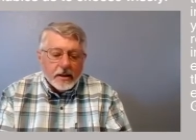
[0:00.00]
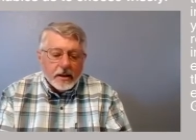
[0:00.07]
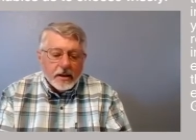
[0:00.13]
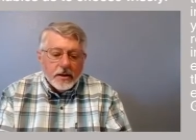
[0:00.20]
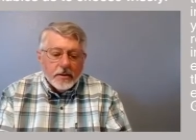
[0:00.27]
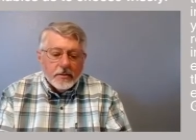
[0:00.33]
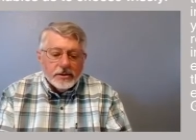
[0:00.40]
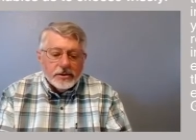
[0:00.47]
The
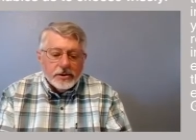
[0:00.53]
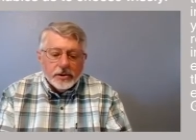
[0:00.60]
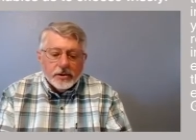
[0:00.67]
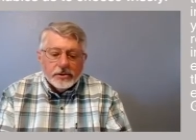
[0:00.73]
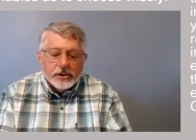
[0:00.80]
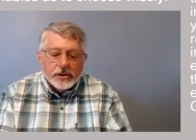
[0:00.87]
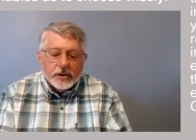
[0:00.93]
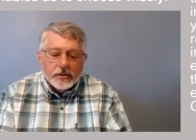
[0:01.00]
mature
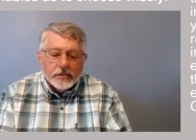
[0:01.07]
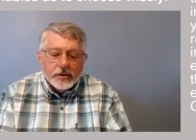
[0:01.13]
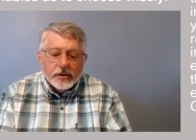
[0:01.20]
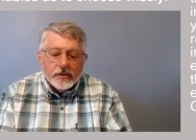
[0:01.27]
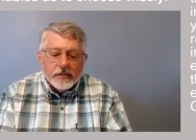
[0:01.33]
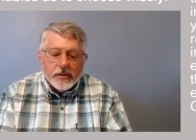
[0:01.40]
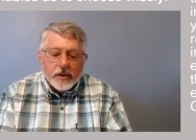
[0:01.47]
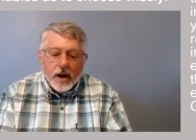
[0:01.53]
children
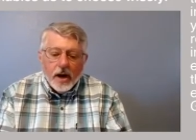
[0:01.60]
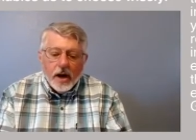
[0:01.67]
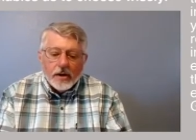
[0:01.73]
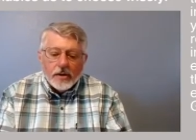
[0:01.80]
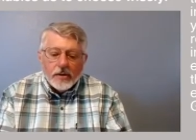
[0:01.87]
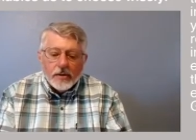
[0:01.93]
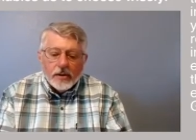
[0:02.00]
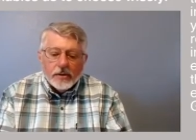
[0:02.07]
of God are
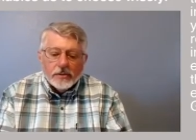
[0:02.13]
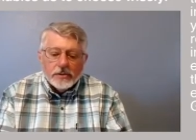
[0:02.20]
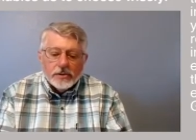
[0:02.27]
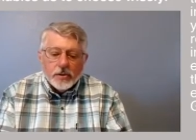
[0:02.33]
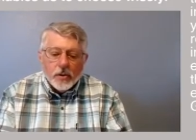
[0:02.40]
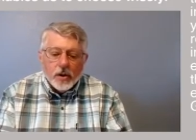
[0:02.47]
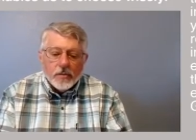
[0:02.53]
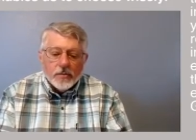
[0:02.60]
those who
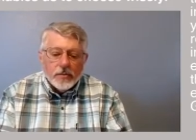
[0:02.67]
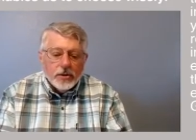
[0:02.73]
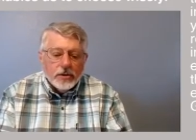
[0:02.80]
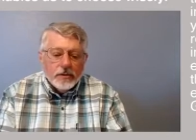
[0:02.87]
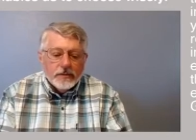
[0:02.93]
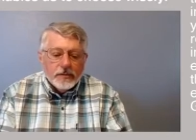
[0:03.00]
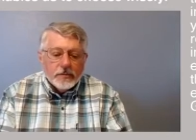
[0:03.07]
are moved